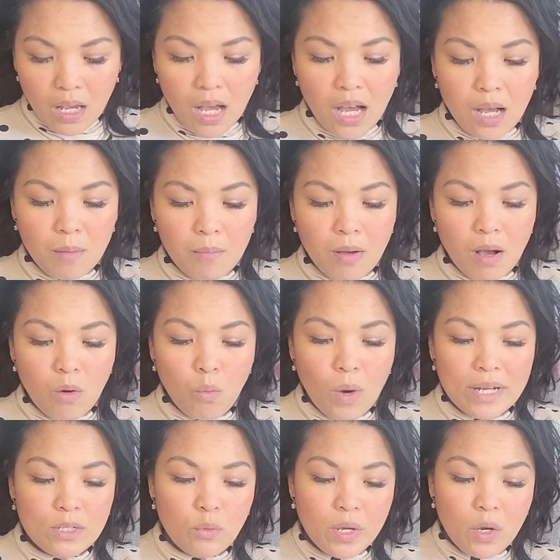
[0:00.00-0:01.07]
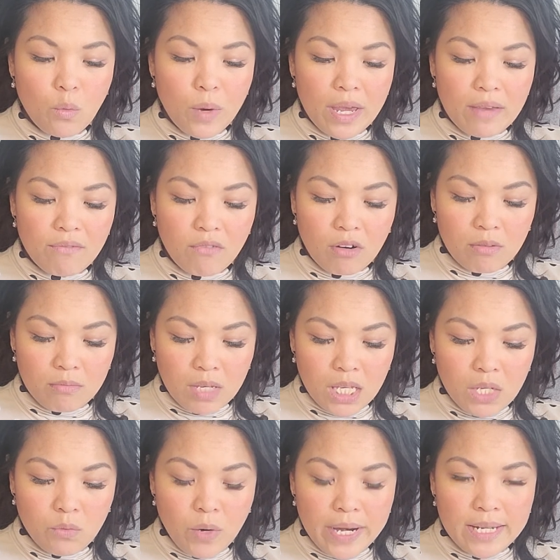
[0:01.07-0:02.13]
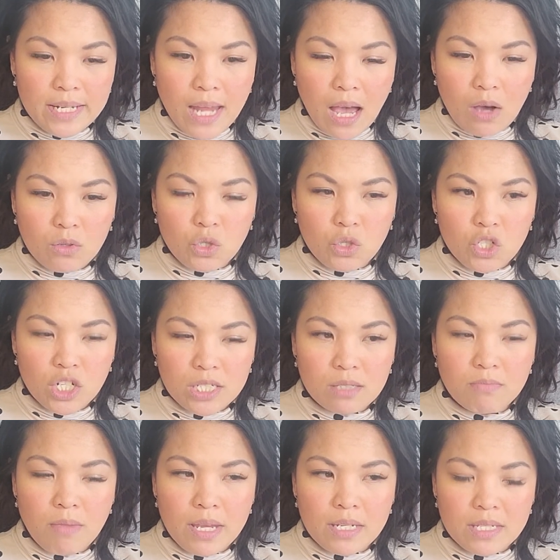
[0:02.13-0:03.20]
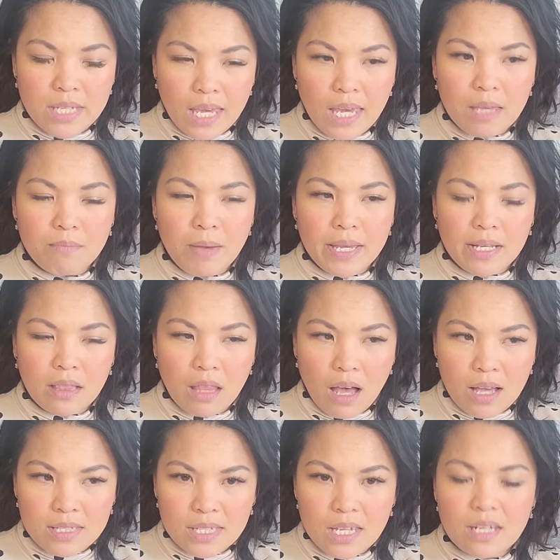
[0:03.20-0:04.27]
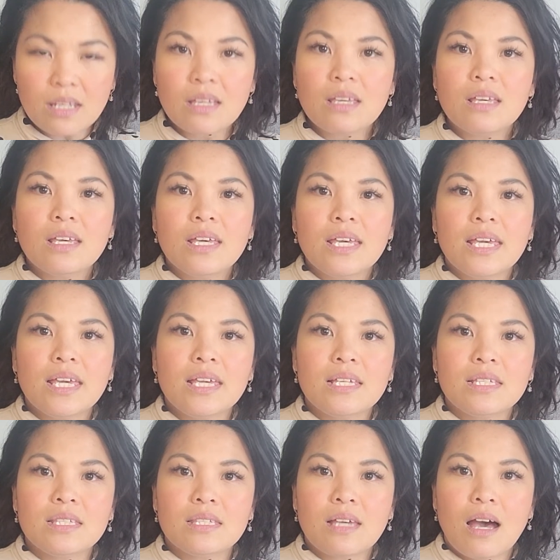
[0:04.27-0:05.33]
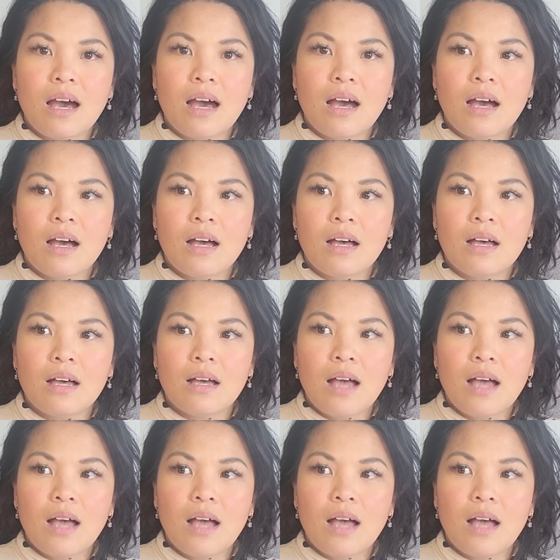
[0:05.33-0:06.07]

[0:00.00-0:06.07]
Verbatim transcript: um, one quick way for me right now to just maintain my closet is uh,